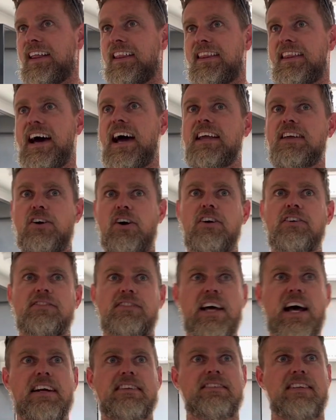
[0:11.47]
They
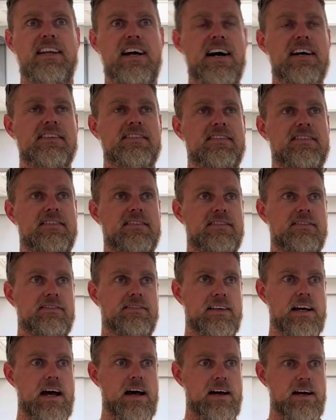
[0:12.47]
contacted us
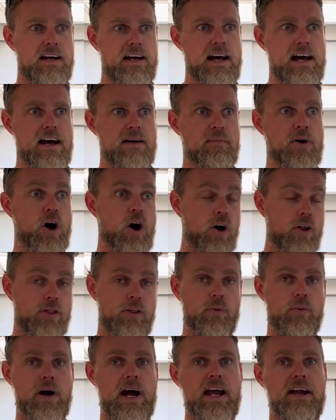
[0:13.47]
on
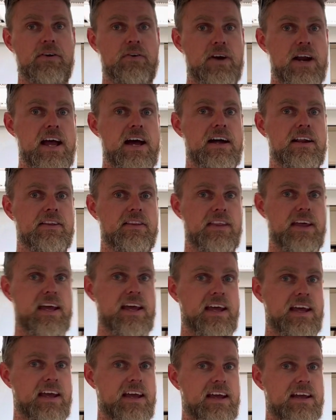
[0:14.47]
the way around
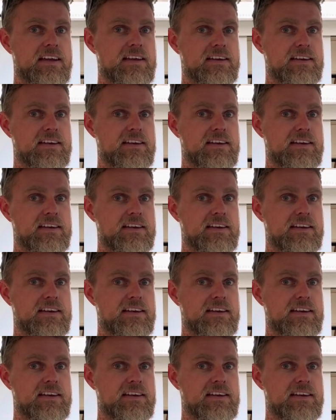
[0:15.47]
their